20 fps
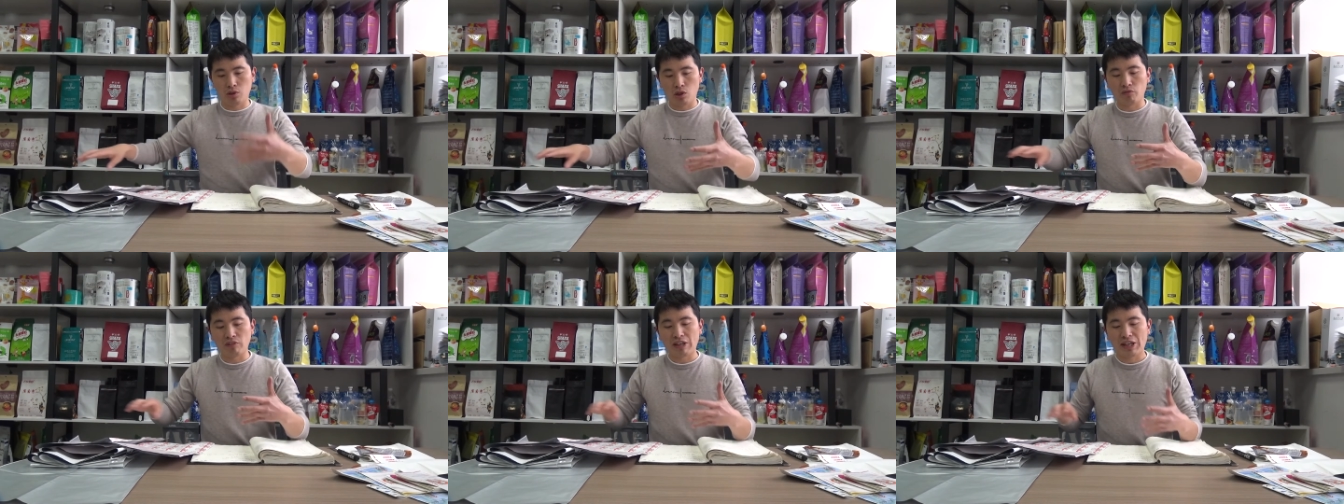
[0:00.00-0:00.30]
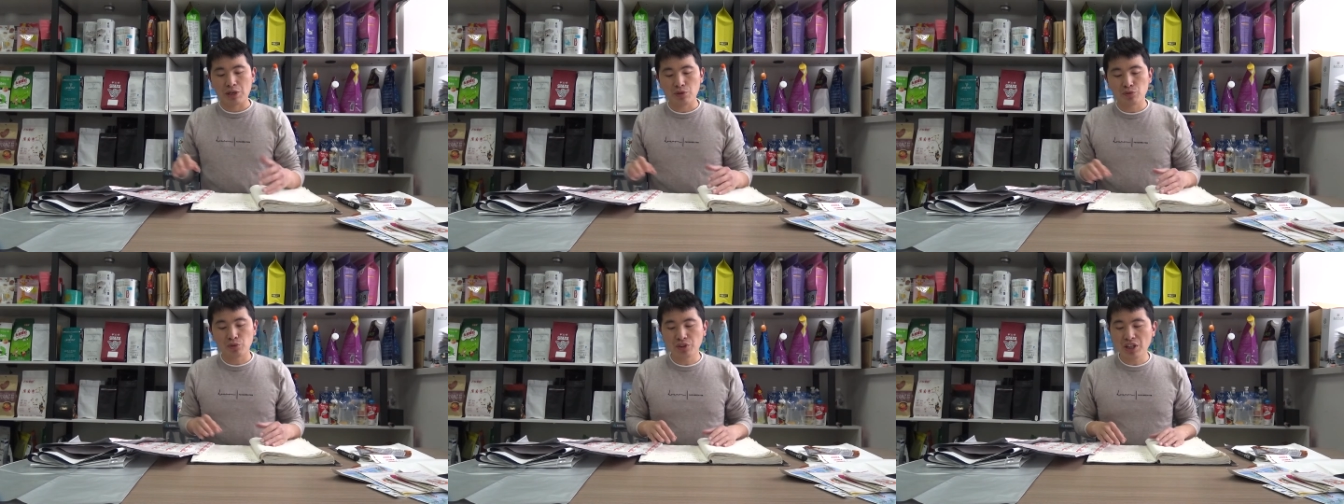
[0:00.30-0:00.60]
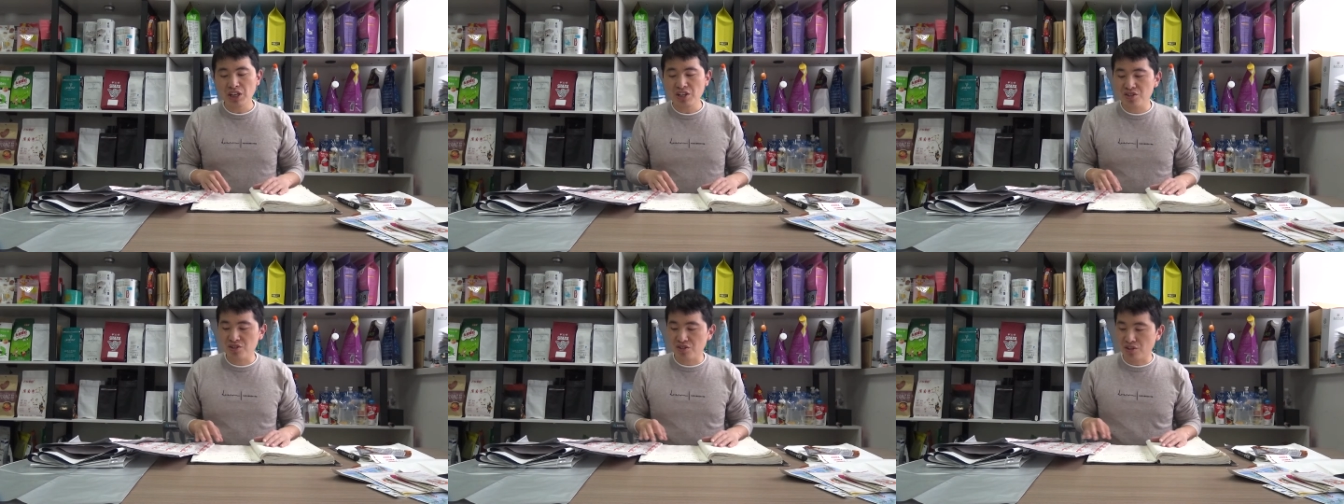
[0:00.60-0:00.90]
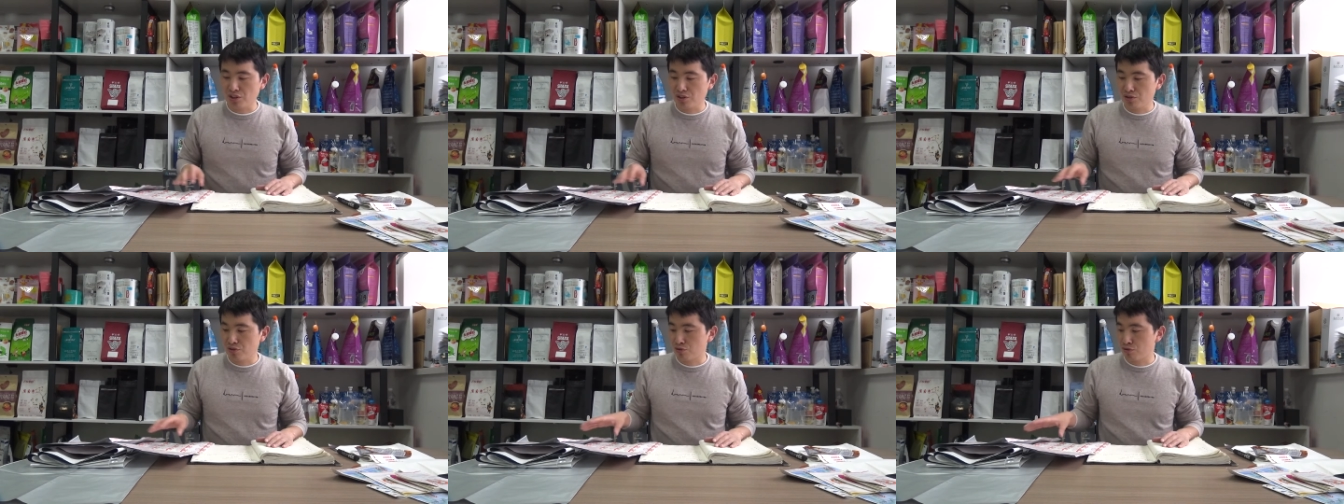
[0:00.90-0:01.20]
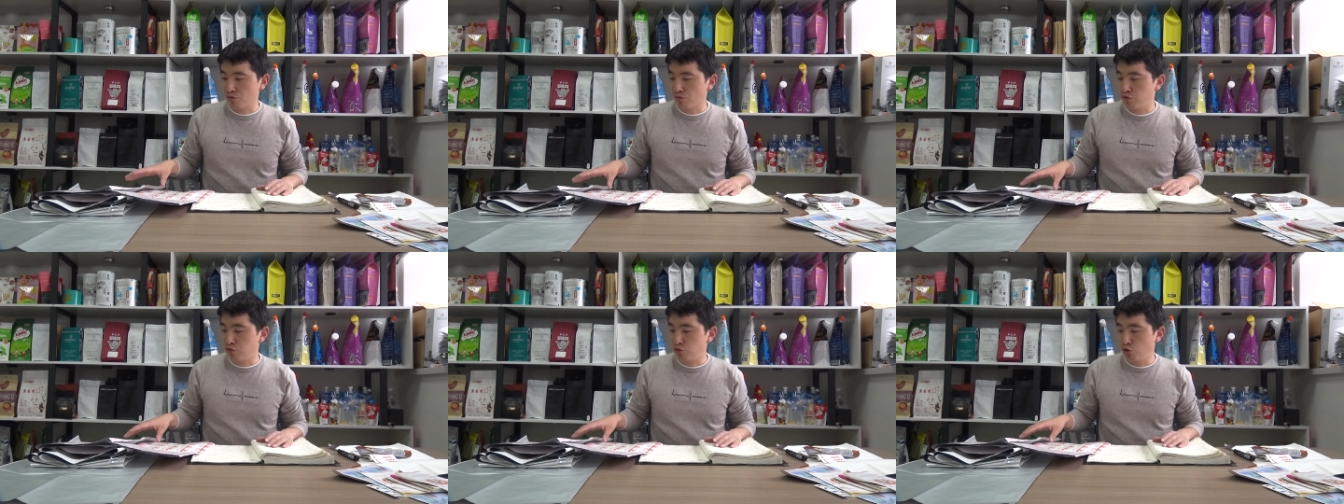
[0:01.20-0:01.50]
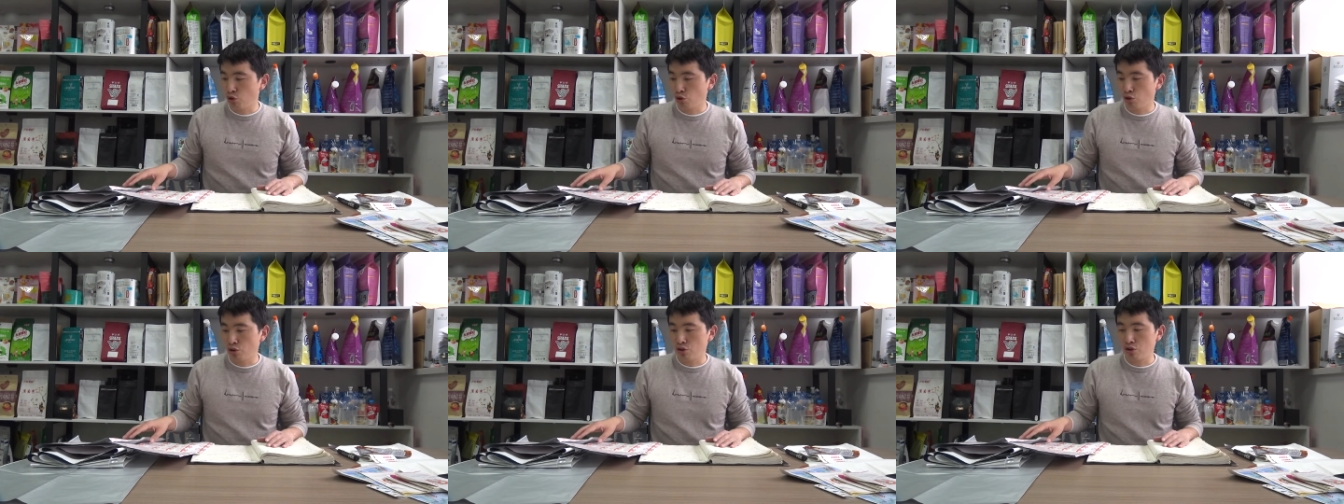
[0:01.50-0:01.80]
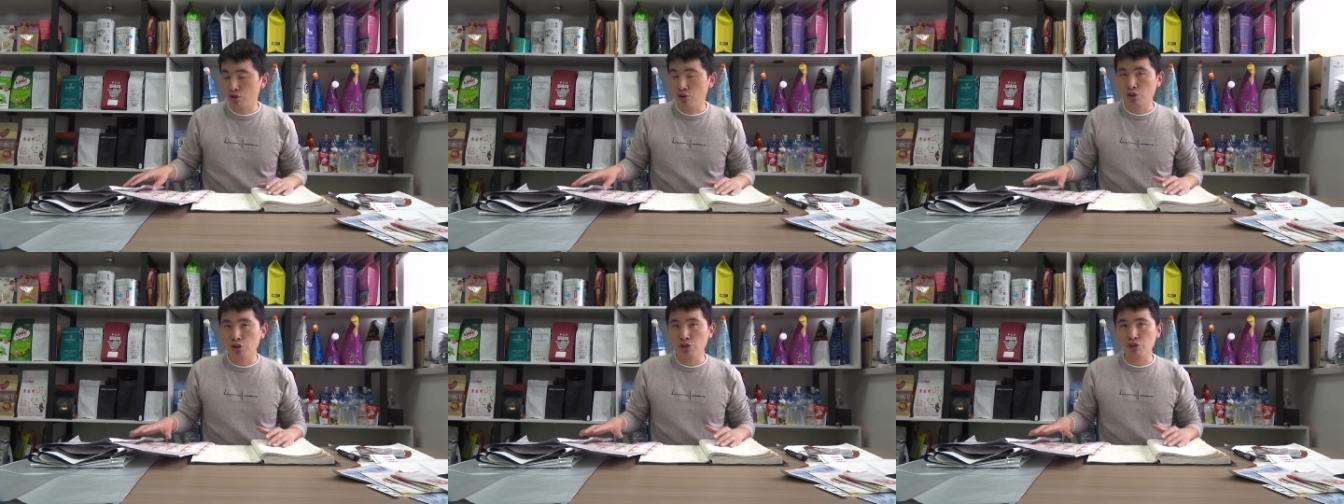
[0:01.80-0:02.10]
variations for
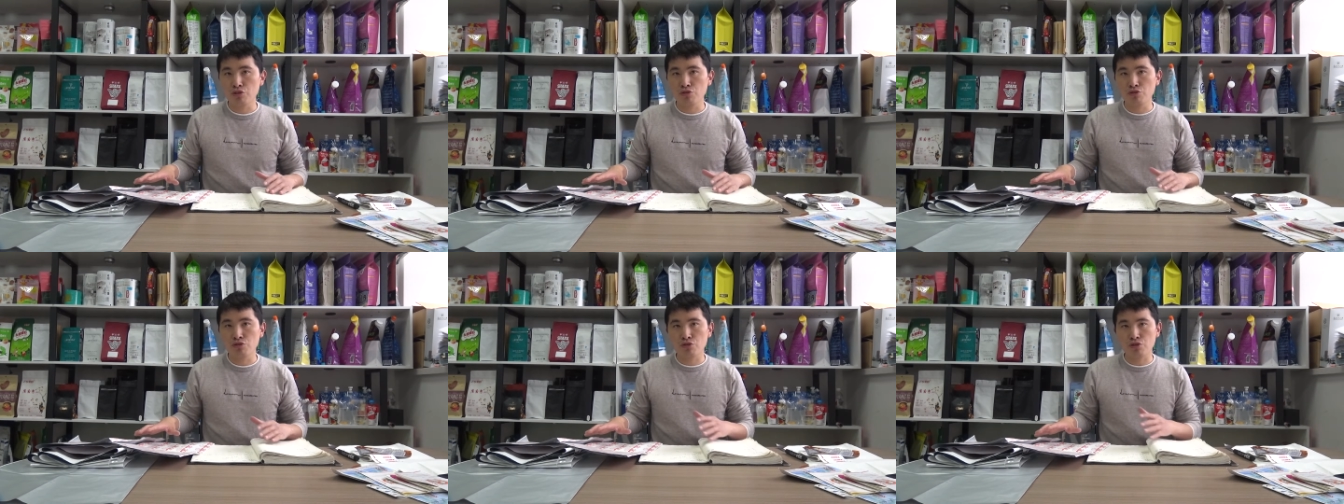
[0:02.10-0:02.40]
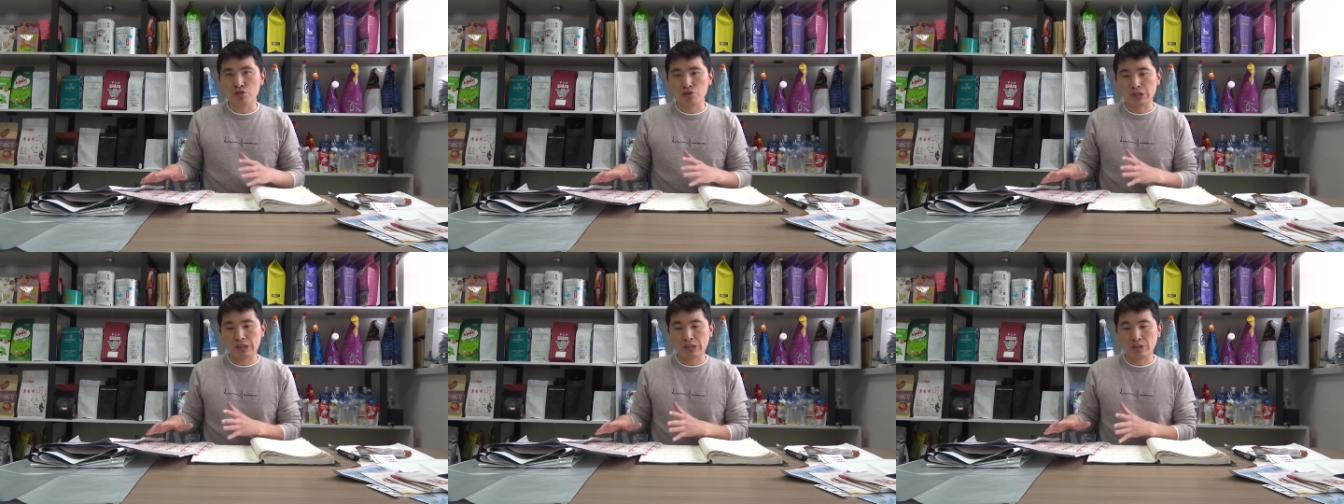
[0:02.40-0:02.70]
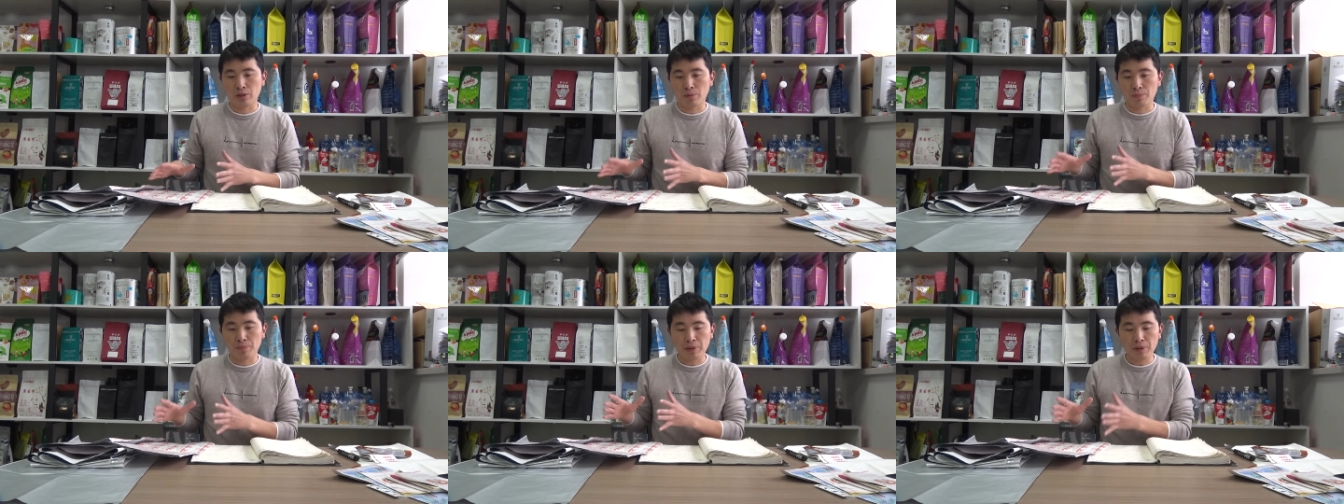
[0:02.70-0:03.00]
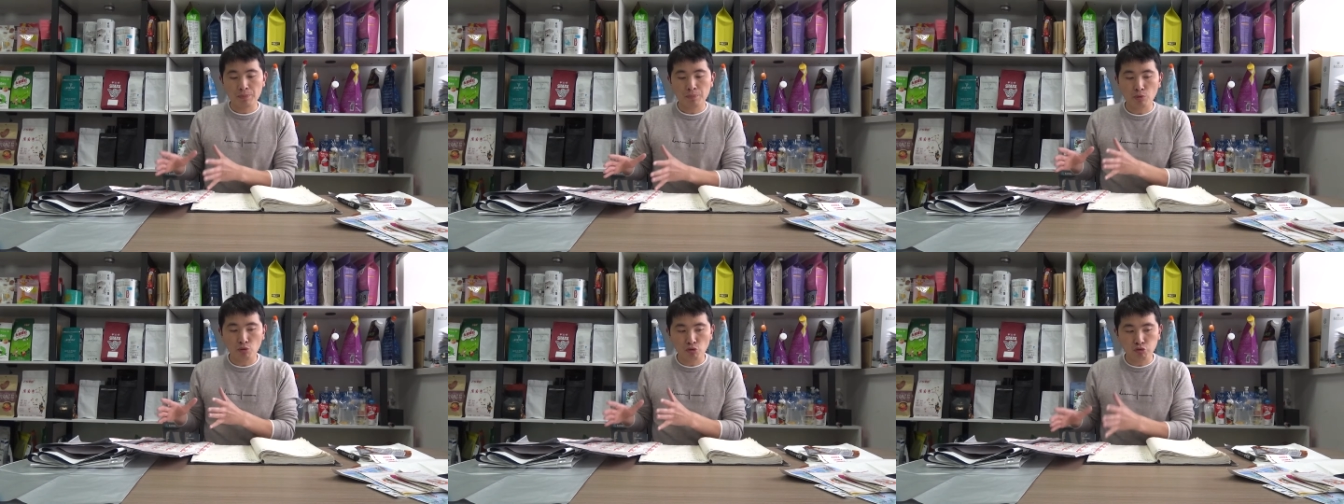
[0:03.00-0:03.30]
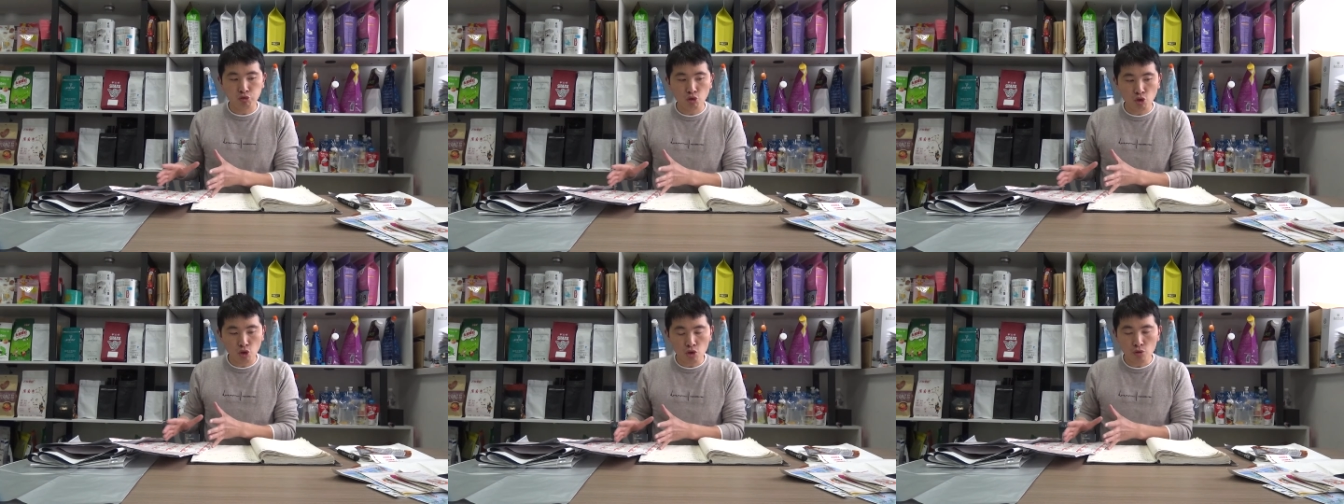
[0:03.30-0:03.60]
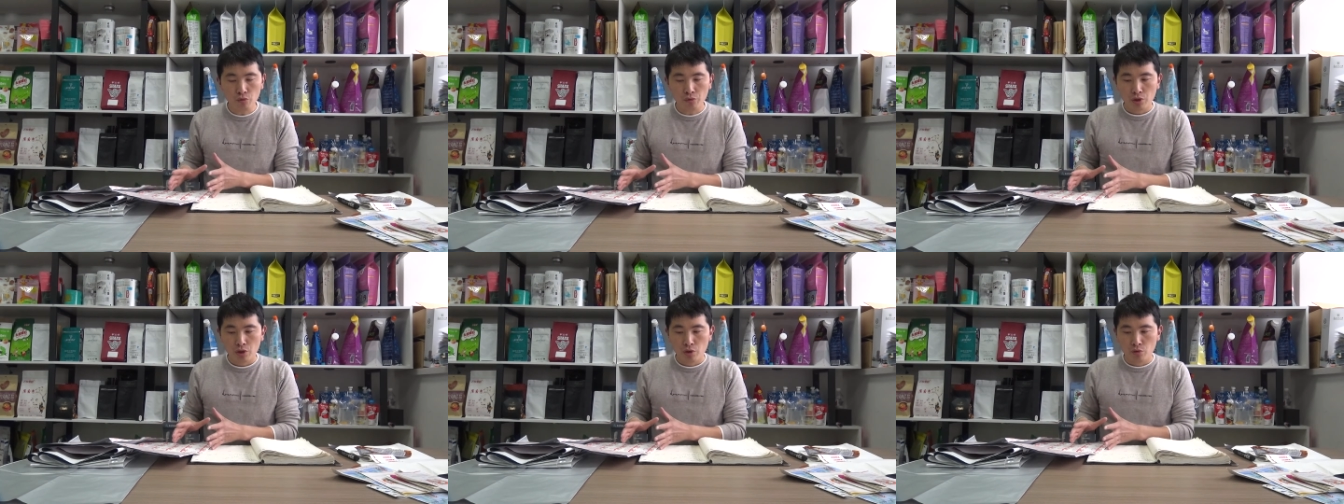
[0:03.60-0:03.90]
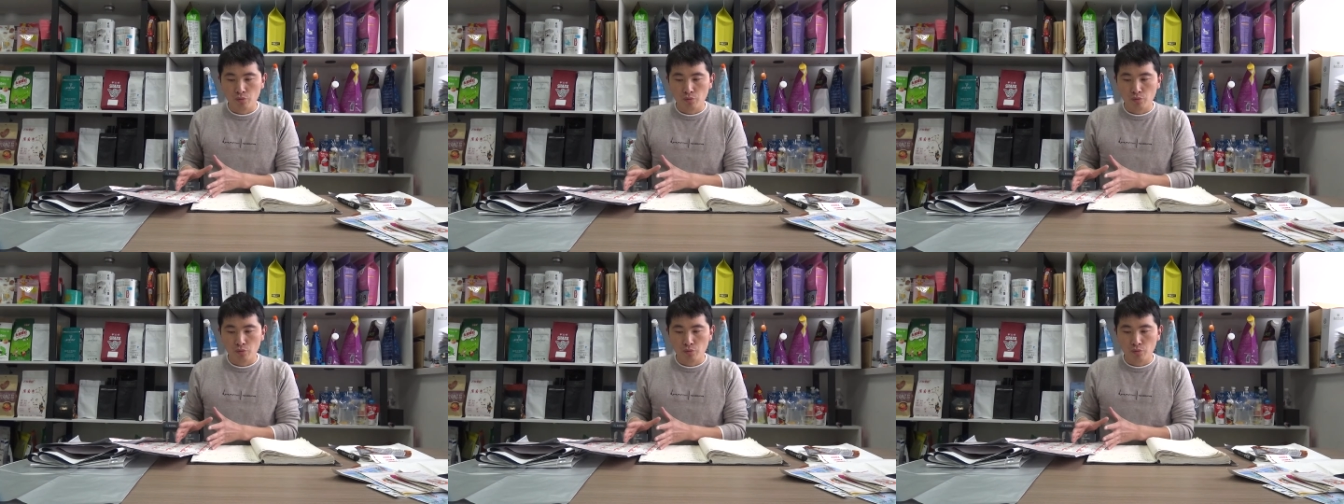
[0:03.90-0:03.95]
this uh, paper foil,